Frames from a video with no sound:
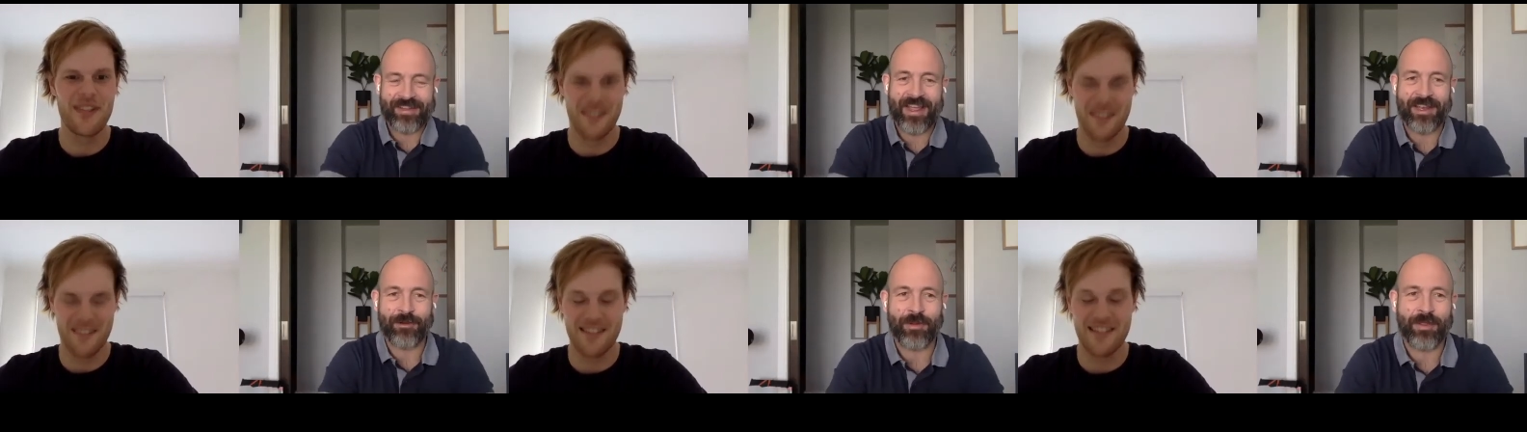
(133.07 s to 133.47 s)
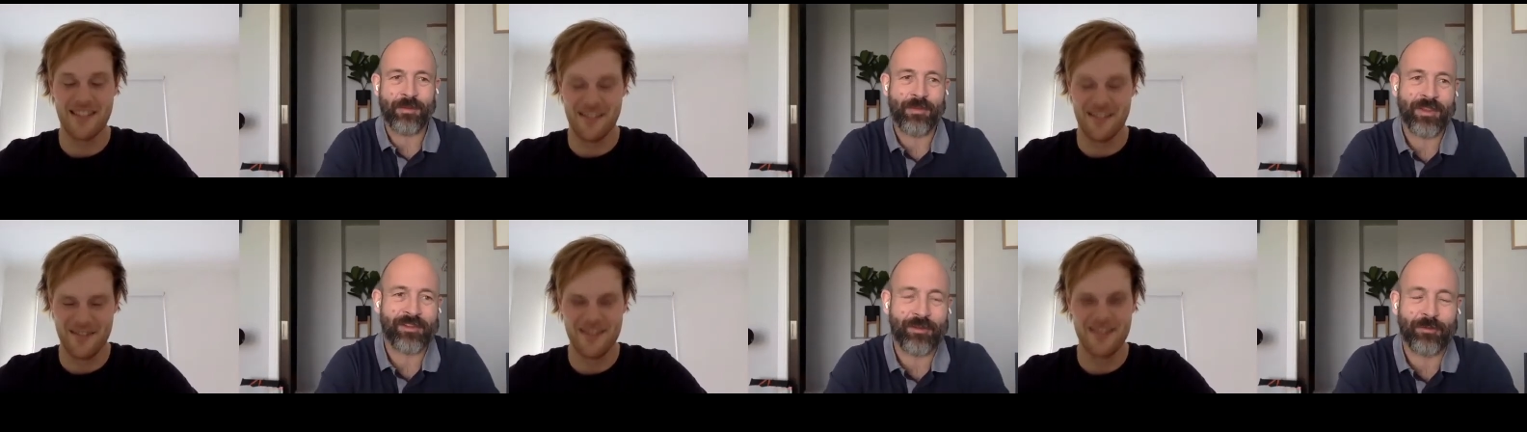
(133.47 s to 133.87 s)
Speaker 1: tenure in the
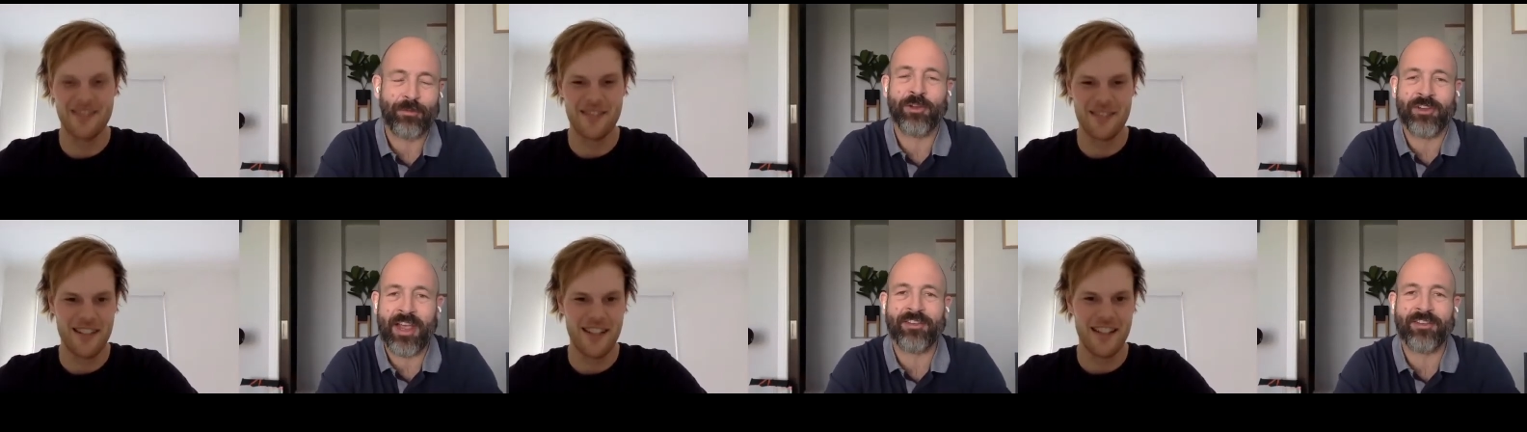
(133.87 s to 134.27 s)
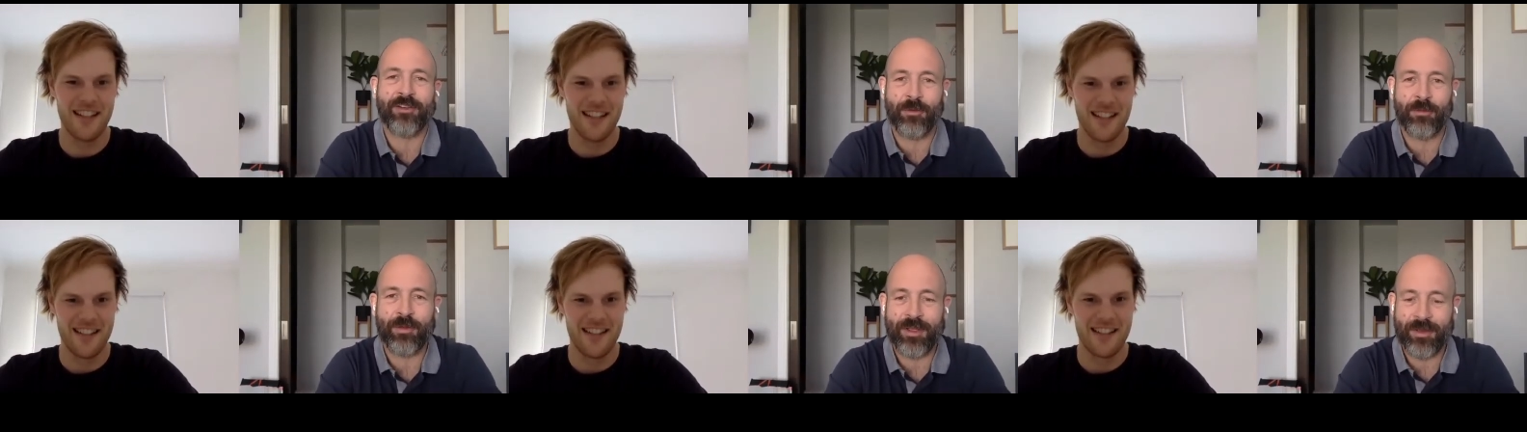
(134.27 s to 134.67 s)
business, which actually
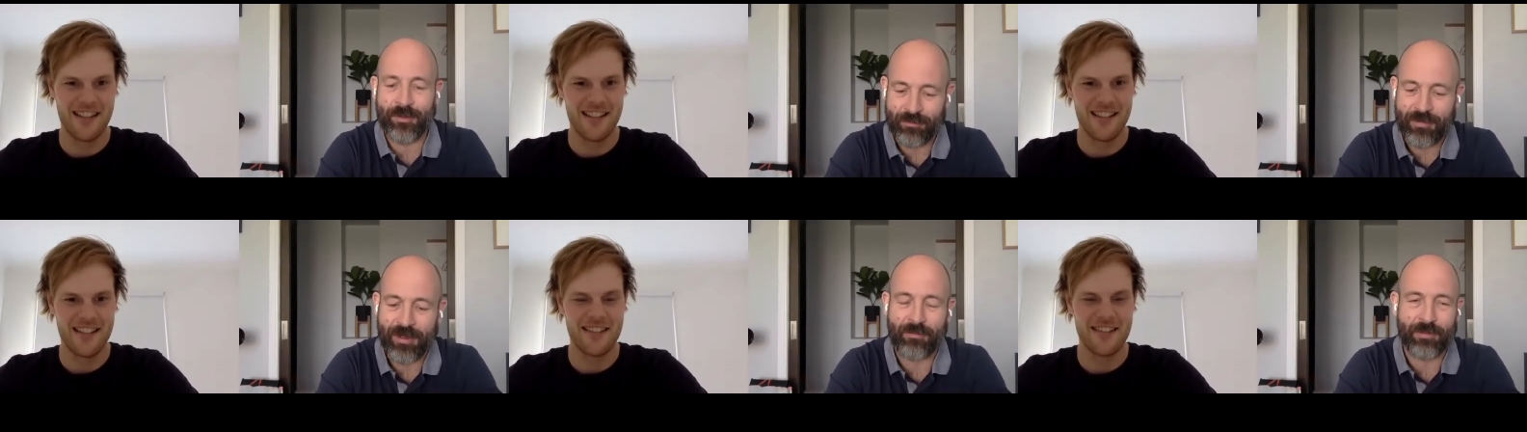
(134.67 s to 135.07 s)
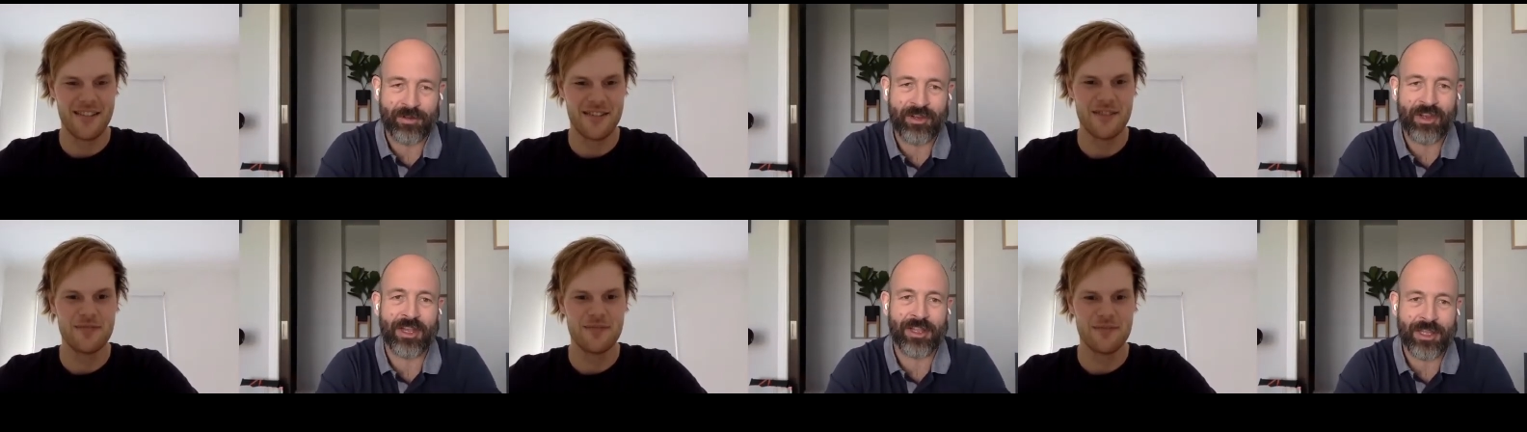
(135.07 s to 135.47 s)
would be a, a,
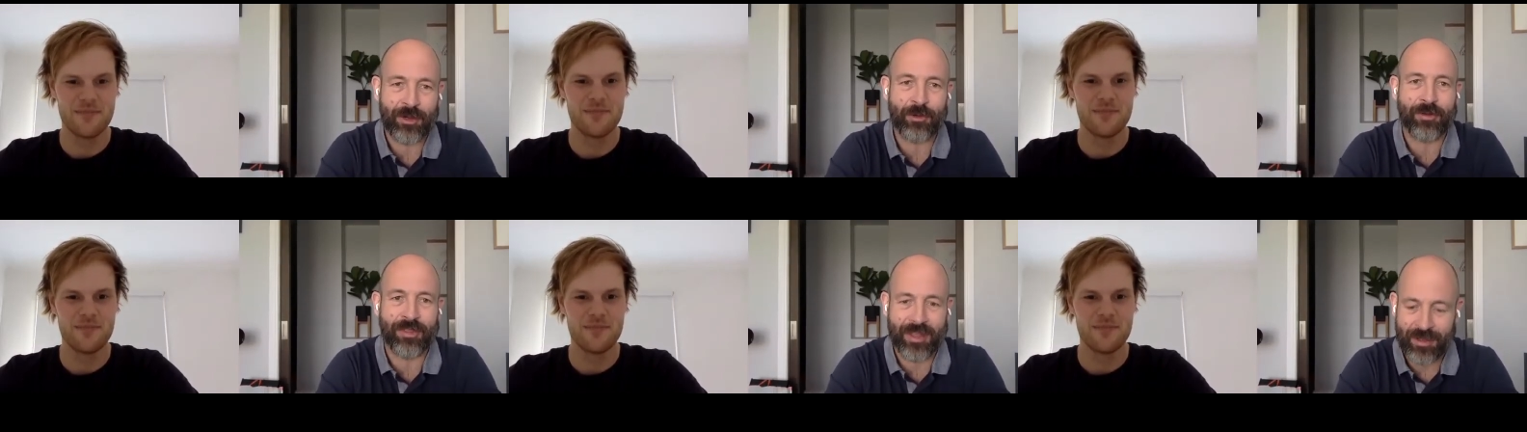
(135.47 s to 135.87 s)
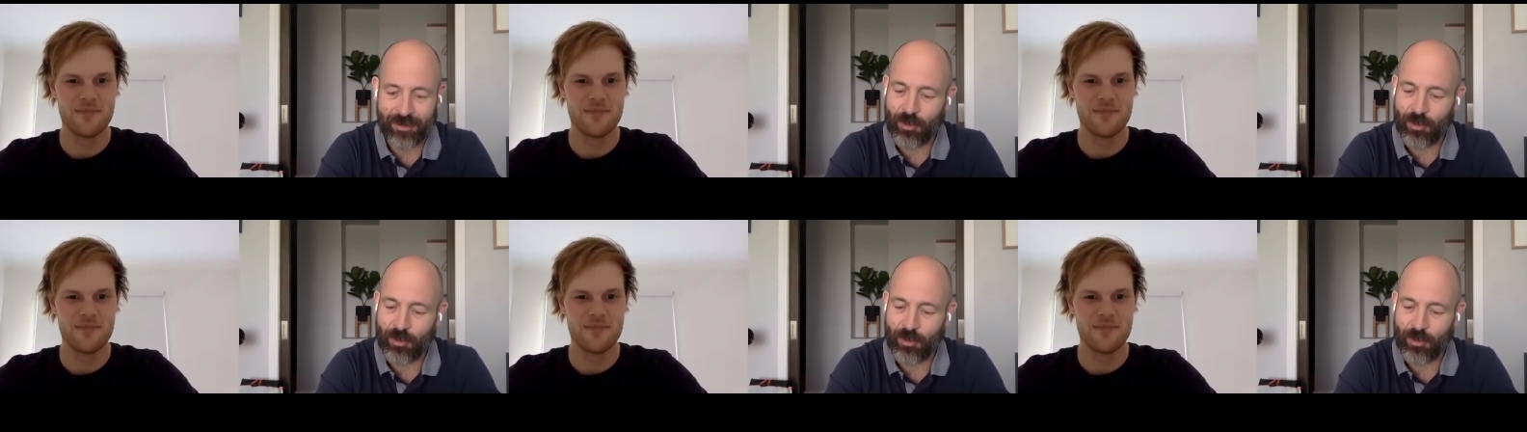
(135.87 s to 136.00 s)
particularly good thing.